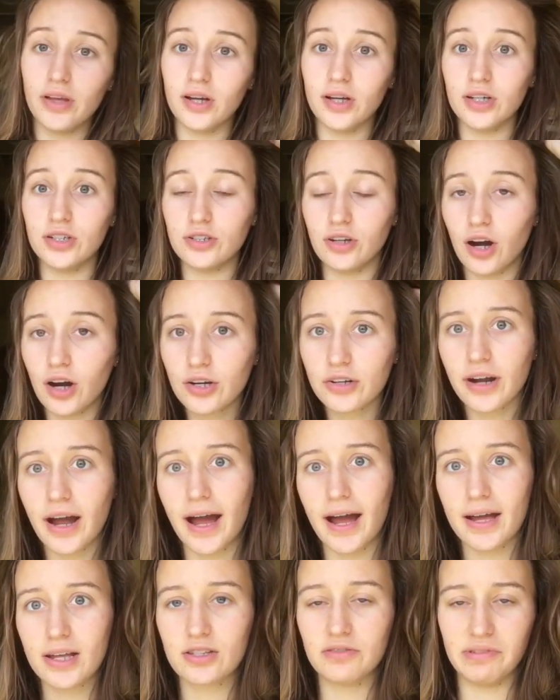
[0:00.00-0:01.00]
the Dr.
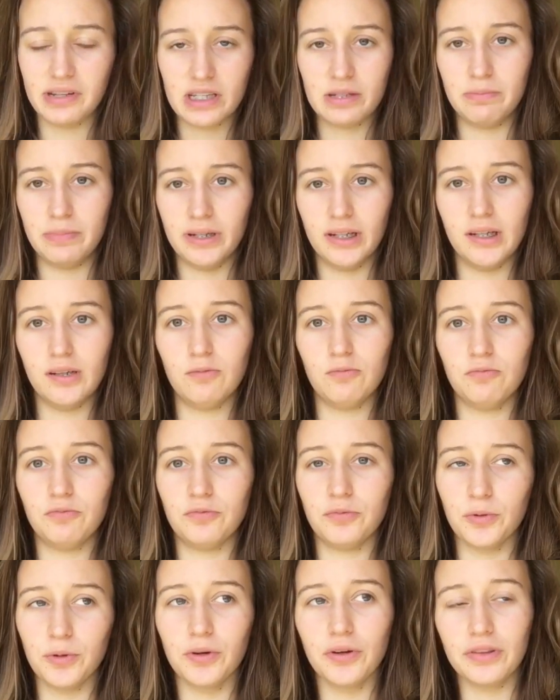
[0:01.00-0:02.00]
Axe recipe
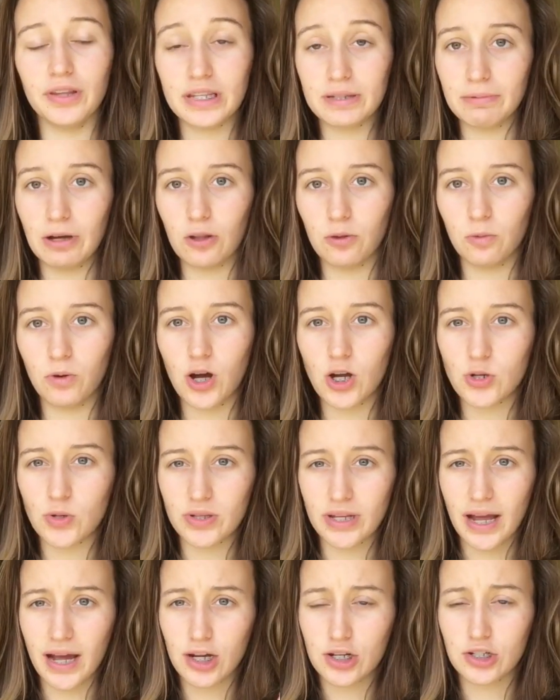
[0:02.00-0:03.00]
for this mouthwash
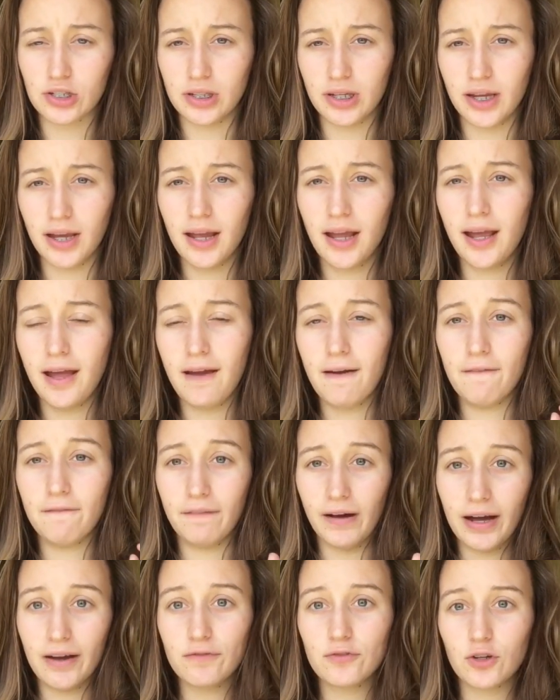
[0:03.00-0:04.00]
is actually
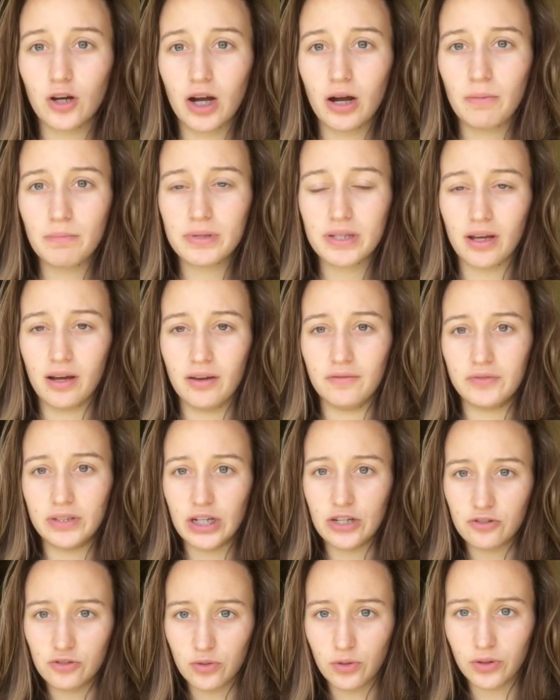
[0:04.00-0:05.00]
5 drops of
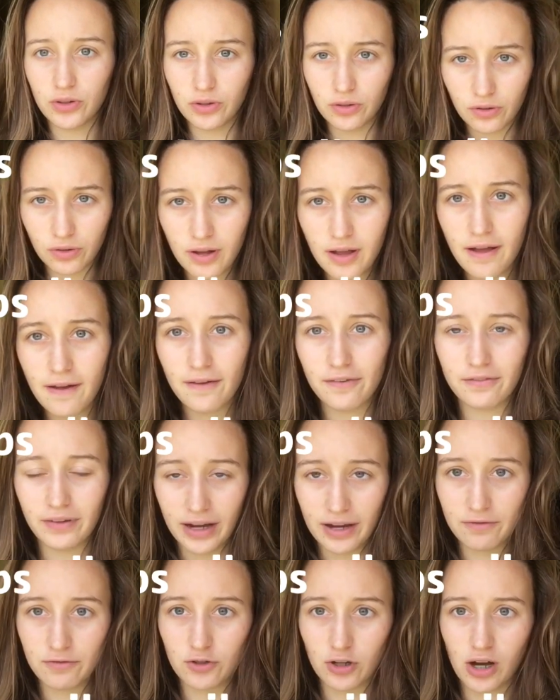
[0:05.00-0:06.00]
tea tree oil,
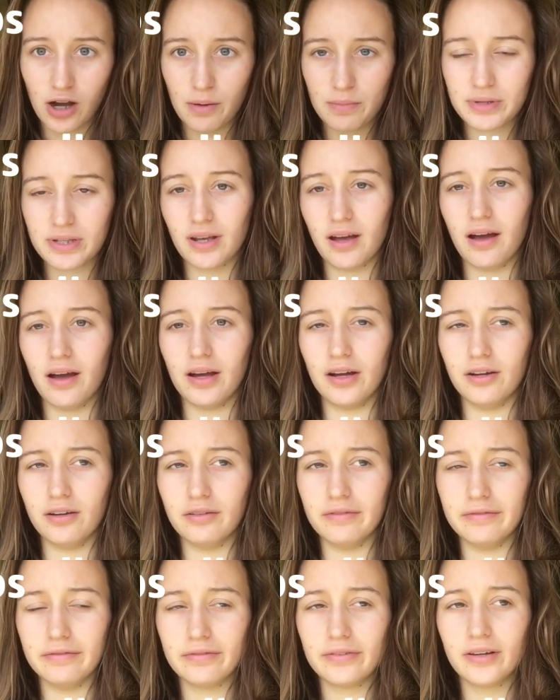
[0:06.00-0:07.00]
5 drops
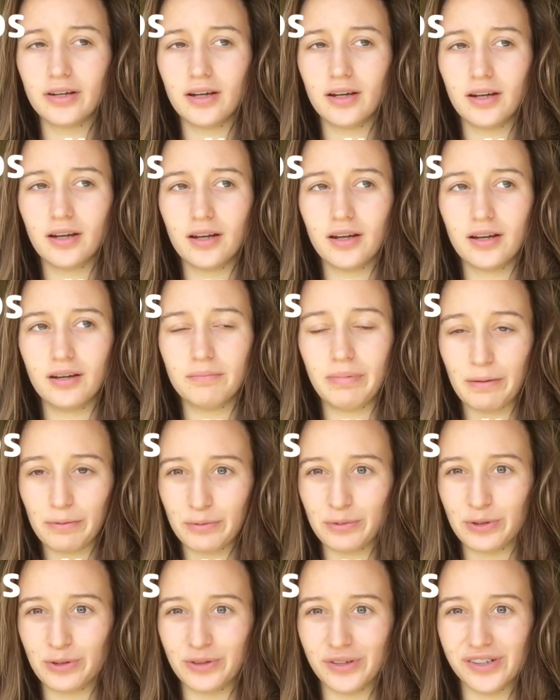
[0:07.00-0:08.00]
of
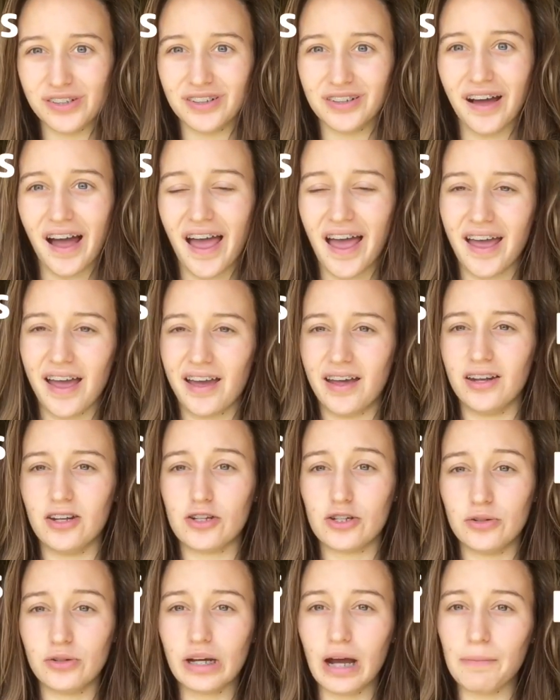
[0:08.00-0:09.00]
peppermint oil,
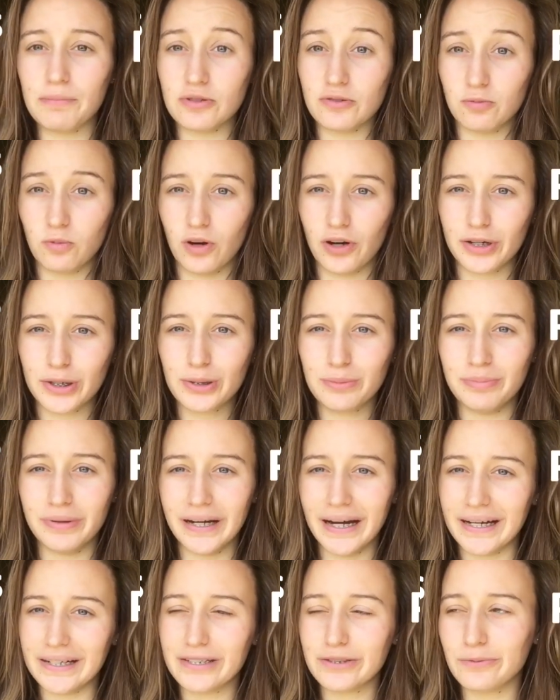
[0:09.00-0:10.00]
and 2 cups of water,
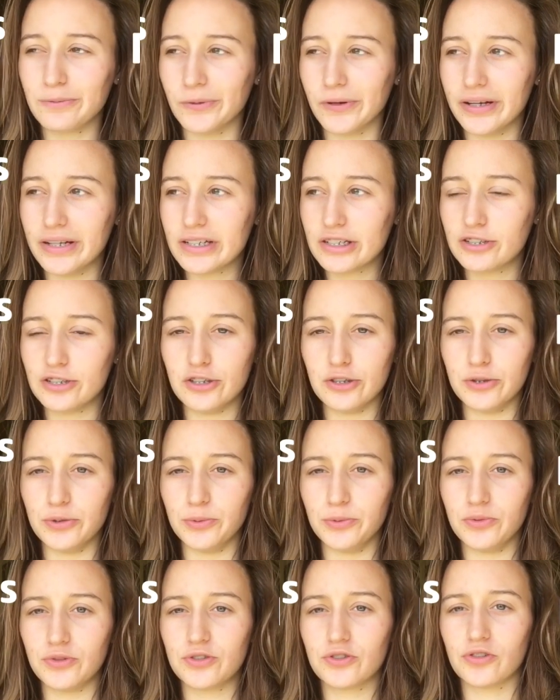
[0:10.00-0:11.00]
but I didn't want
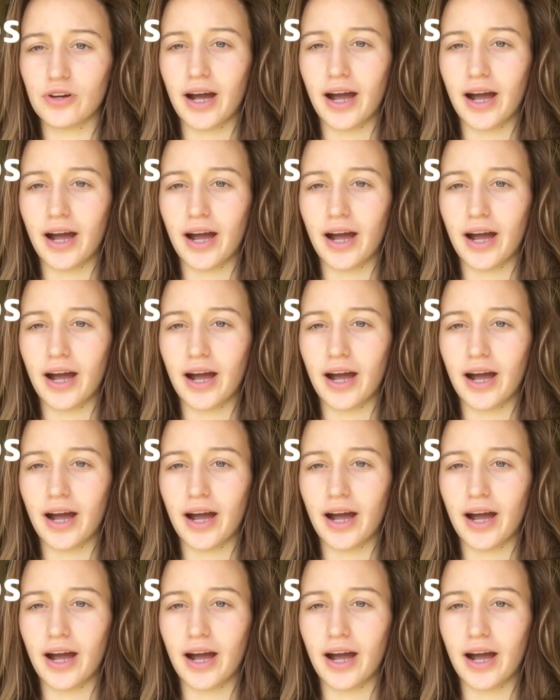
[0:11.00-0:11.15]
to